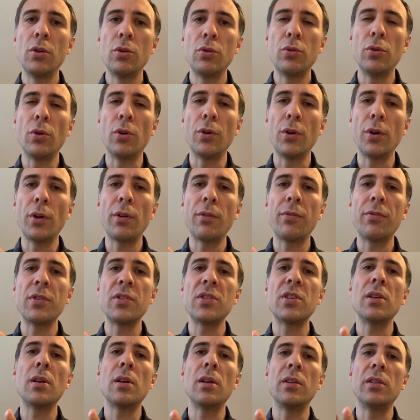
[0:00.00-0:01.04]
to another
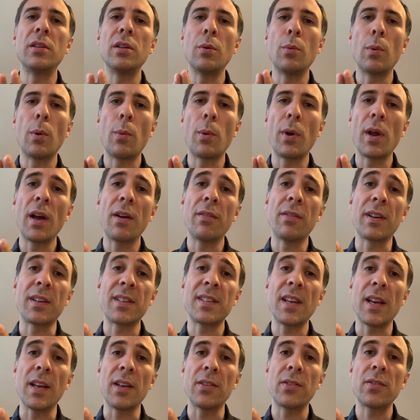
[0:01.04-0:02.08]
facility where we have
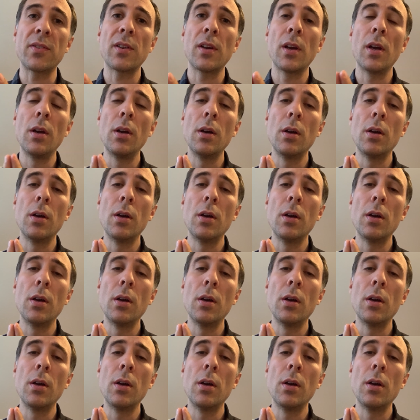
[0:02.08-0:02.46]
access.